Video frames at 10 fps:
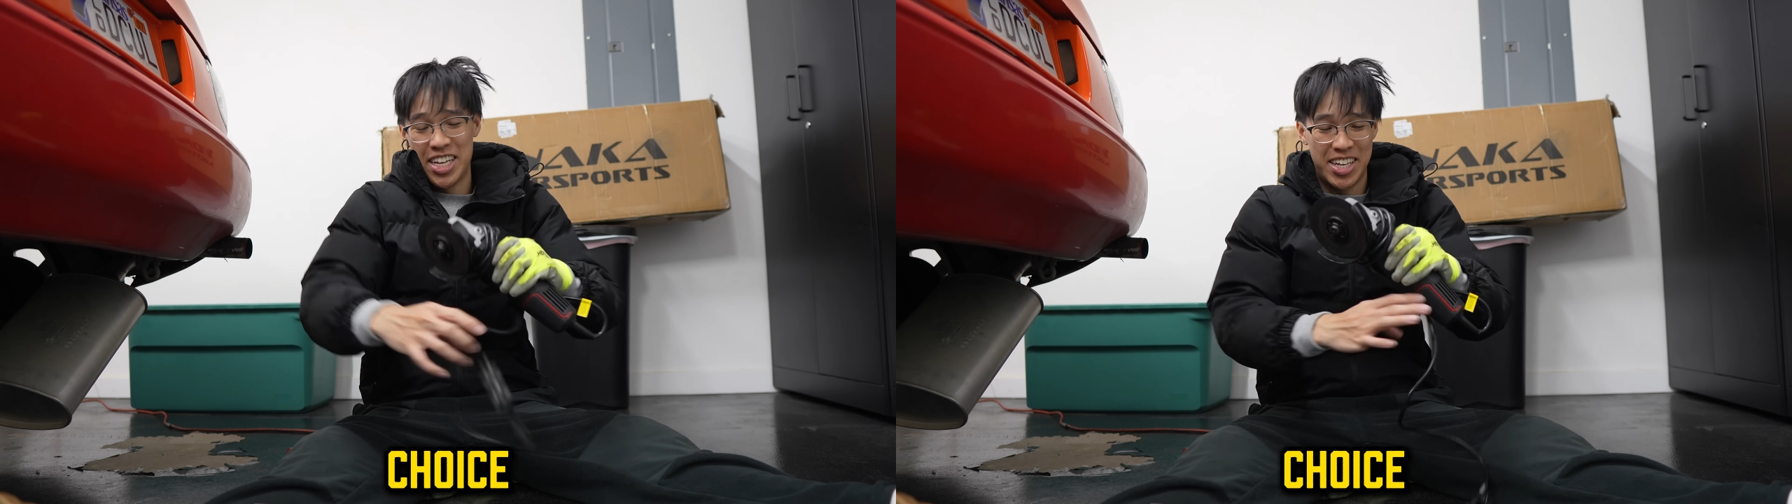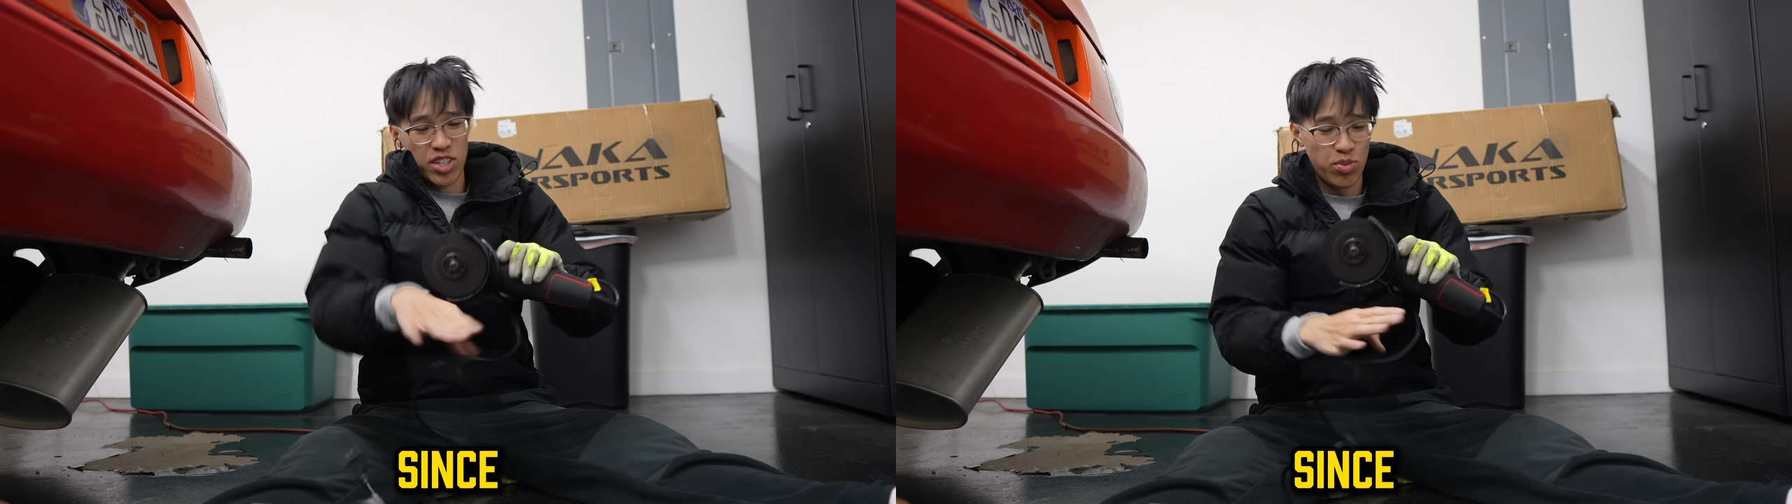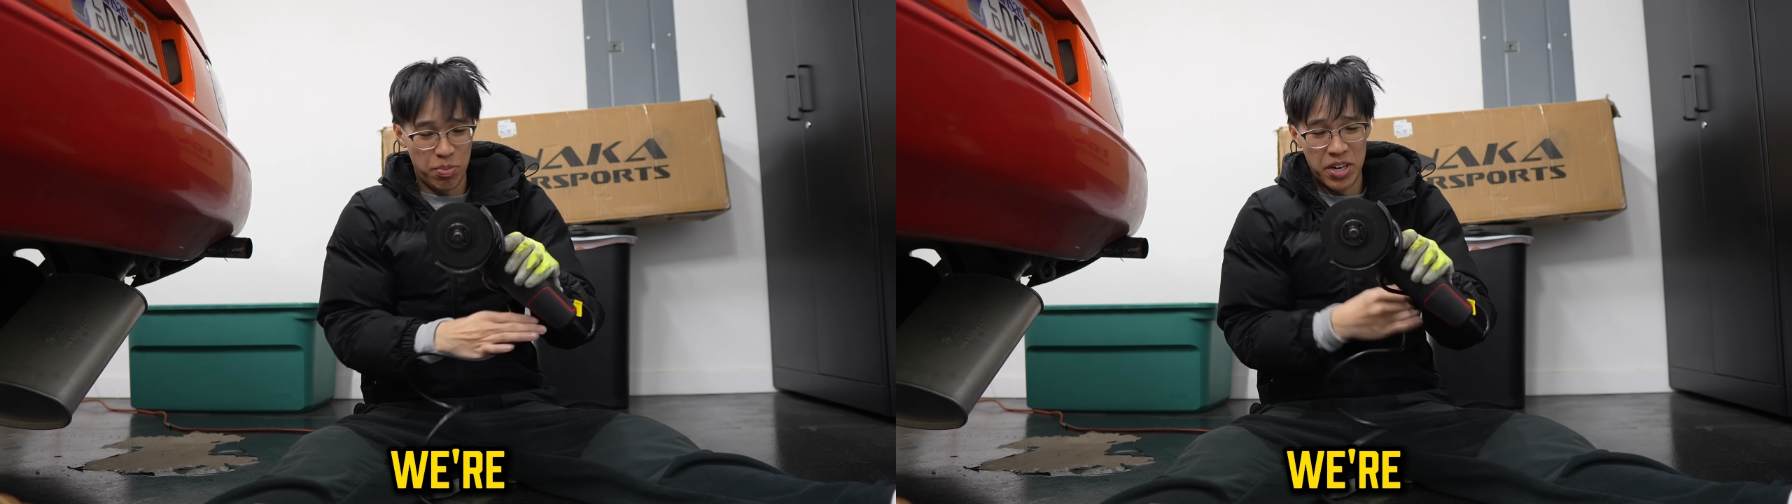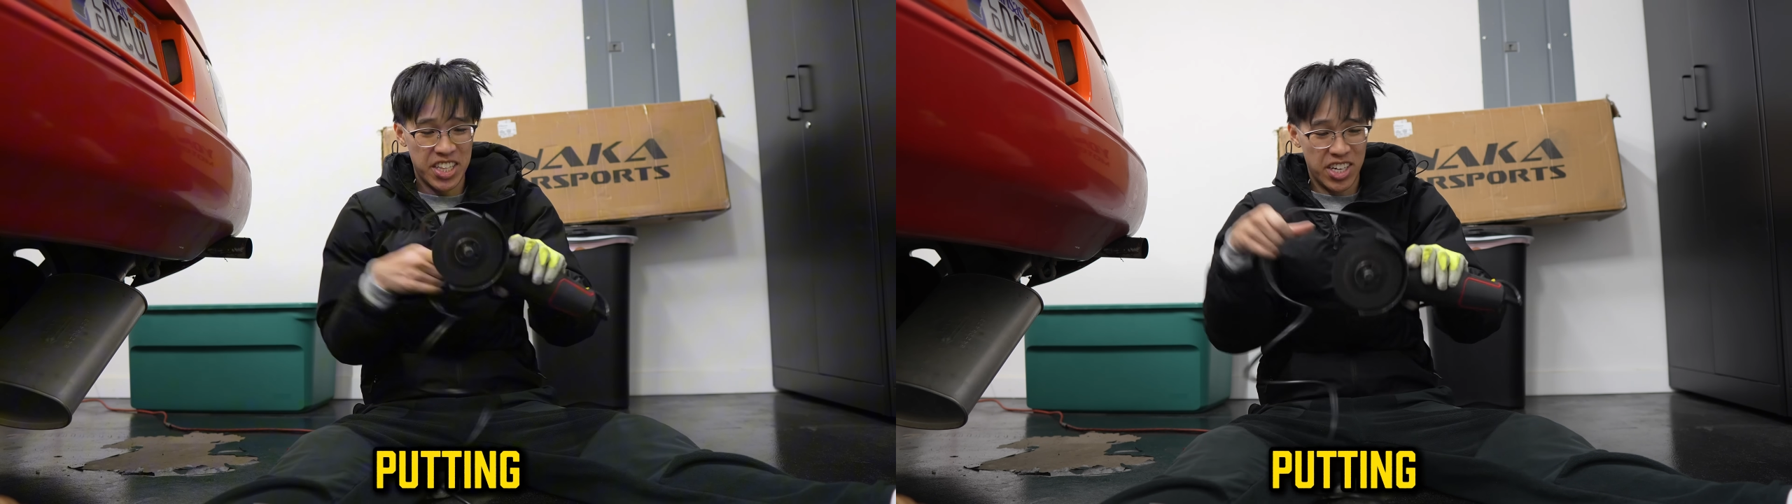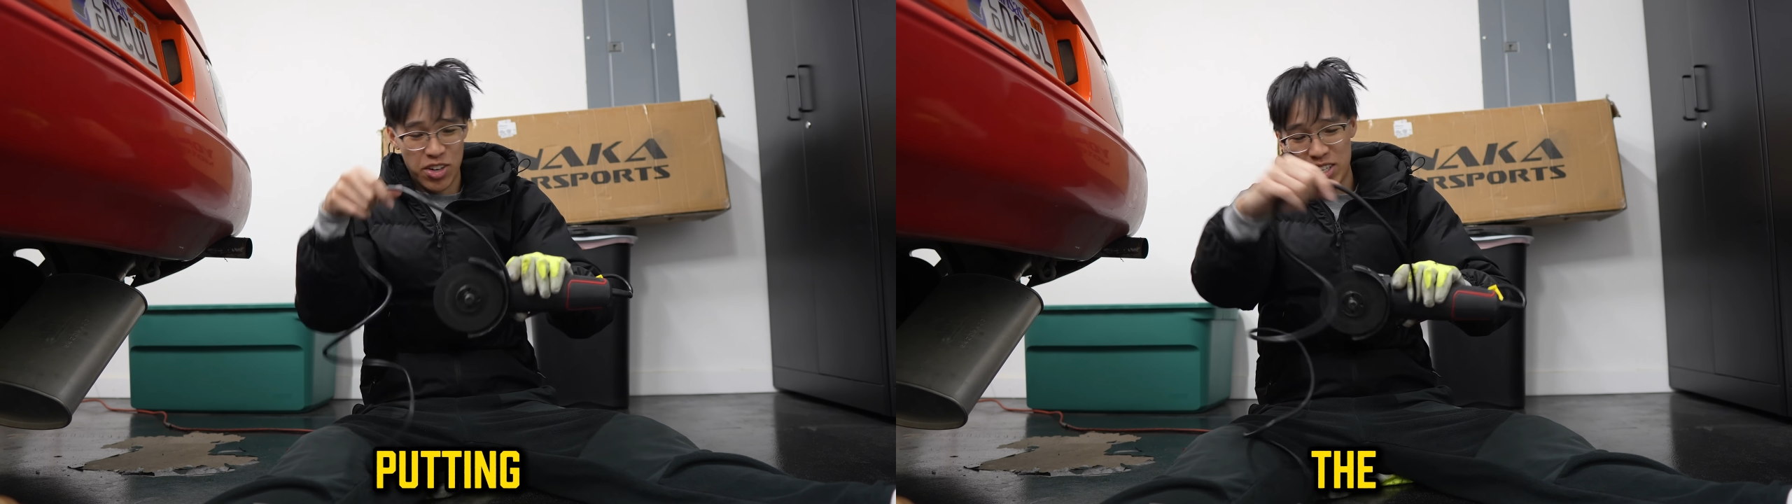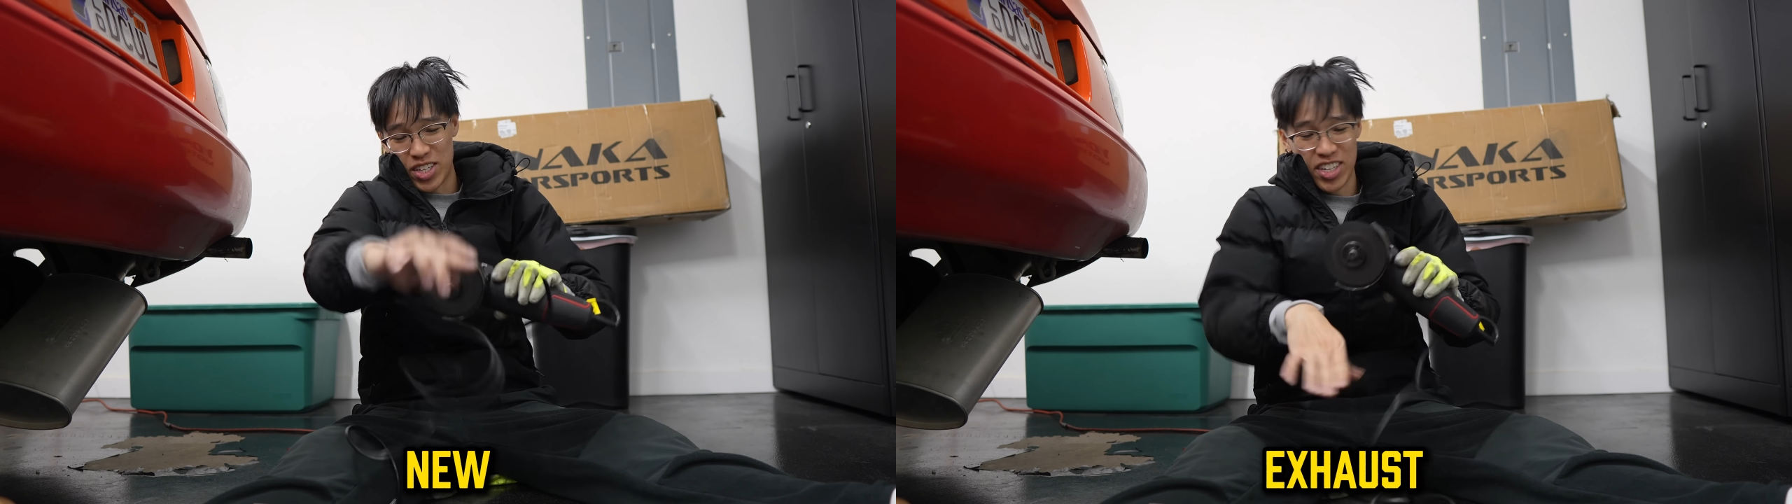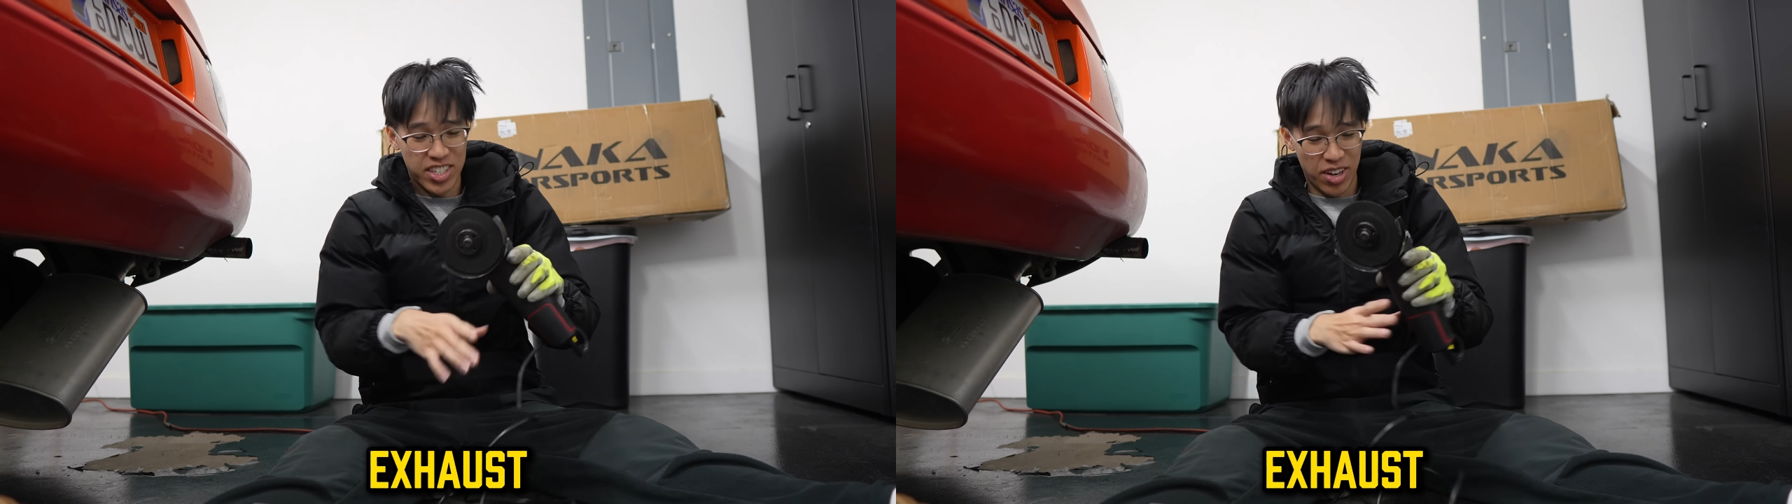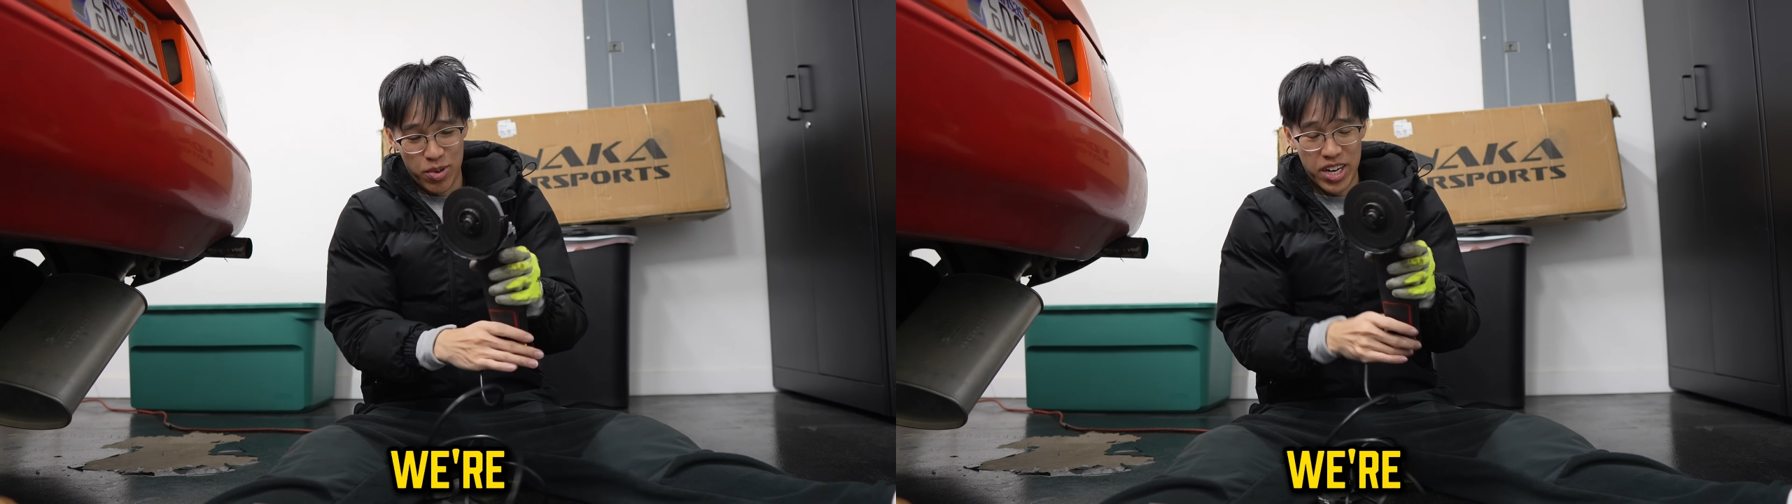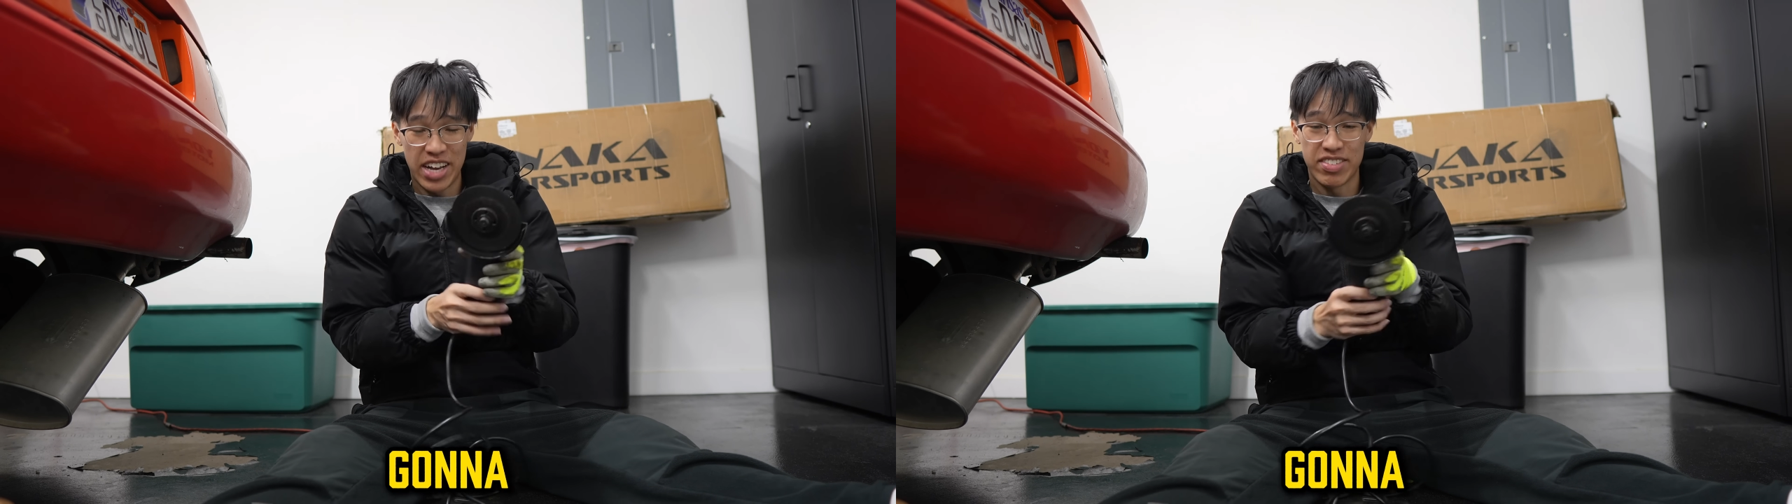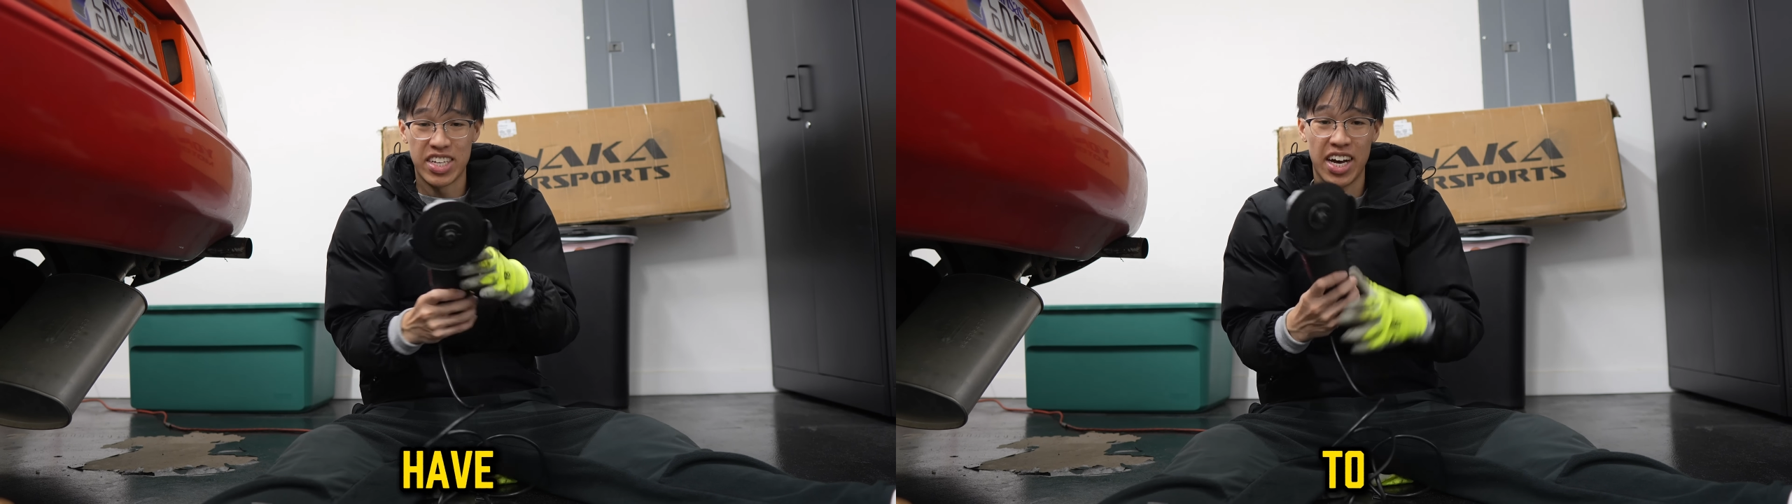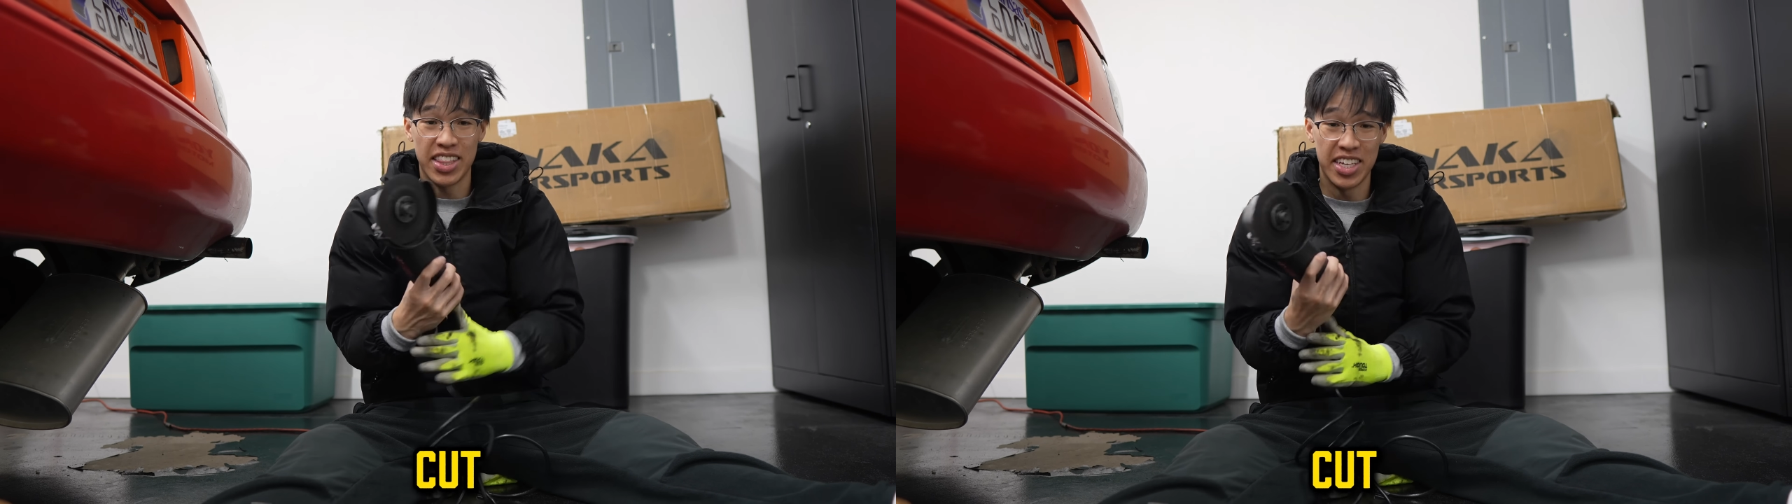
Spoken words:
Since we're putting the new exhaust on, we're gonna have to cut